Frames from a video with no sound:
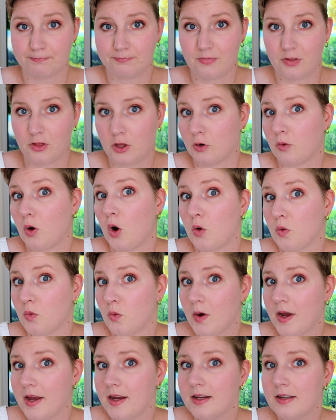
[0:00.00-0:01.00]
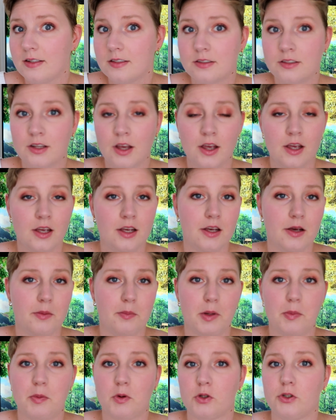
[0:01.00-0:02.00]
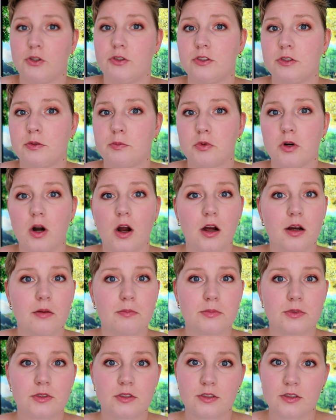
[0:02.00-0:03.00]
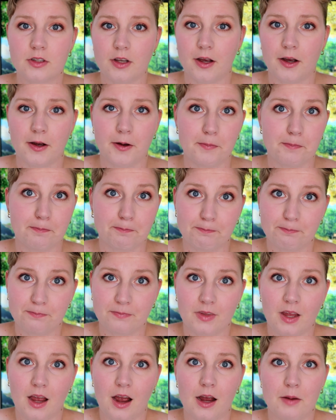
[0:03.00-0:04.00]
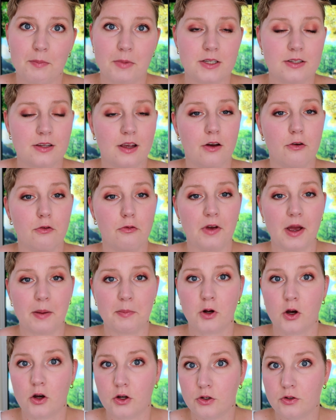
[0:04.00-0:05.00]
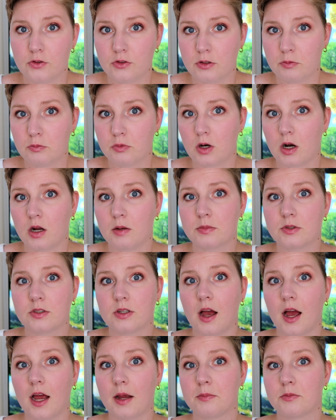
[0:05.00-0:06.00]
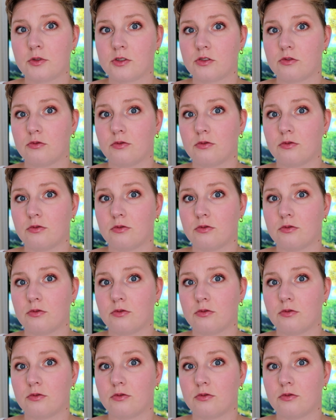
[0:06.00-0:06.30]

their own ways. People are using prompts. I myself am not using prompts. I'm just